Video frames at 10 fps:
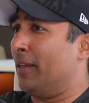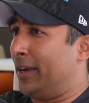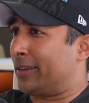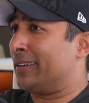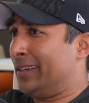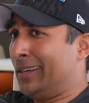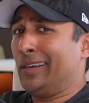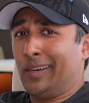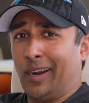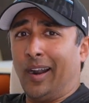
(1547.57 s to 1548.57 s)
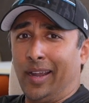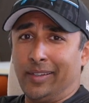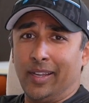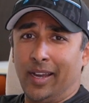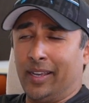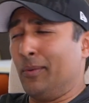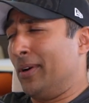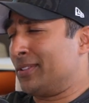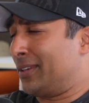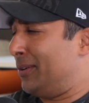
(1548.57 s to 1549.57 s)
Like, all right, yeah, he
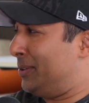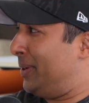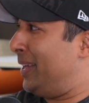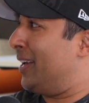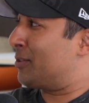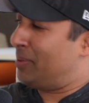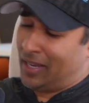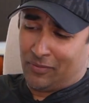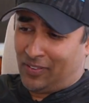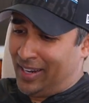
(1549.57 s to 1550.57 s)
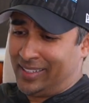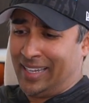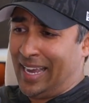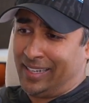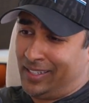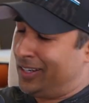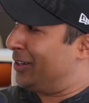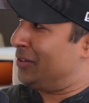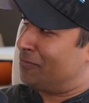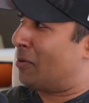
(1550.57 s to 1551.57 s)
wants to go do ESPN. Fine, get out of here.
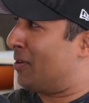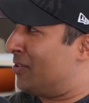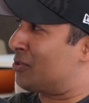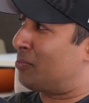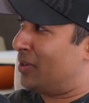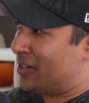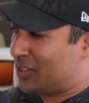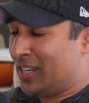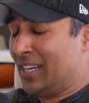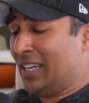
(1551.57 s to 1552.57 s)
You've burned this bridge.